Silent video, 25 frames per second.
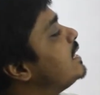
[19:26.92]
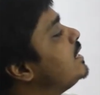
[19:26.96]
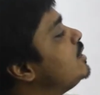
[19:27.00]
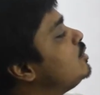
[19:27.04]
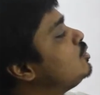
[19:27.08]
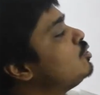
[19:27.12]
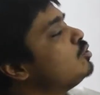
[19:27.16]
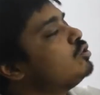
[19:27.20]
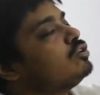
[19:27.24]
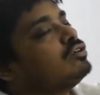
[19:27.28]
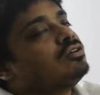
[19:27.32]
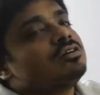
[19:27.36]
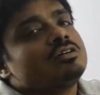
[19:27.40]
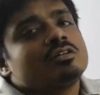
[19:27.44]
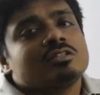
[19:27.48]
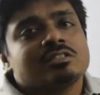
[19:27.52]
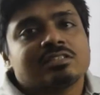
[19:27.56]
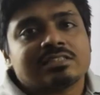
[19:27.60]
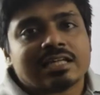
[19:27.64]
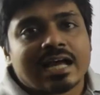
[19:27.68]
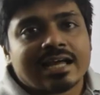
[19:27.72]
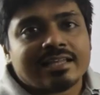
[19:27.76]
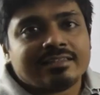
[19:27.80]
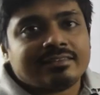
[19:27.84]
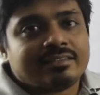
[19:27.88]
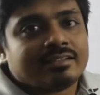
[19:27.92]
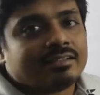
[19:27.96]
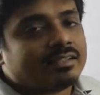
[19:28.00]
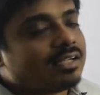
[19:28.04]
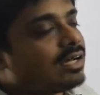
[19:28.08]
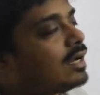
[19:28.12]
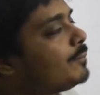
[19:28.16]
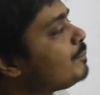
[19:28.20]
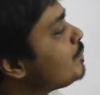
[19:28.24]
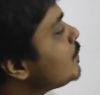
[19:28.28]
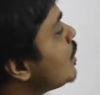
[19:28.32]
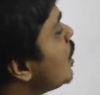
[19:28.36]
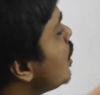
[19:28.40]
into sine
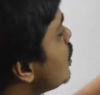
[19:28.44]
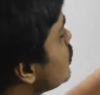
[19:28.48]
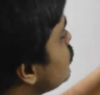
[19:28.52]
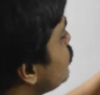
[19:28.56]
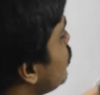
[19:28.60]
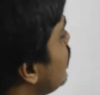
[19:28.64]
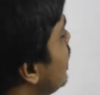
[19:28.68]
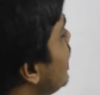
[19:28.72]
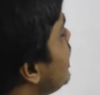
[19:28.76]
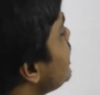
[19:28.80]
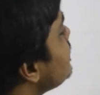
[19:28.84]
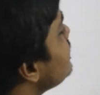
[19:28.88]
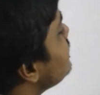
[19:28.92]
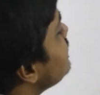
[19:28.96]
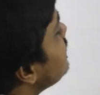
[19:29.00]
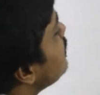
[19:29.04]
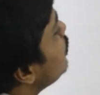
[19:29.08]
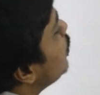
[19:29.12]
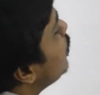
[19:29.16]
theta. So let us see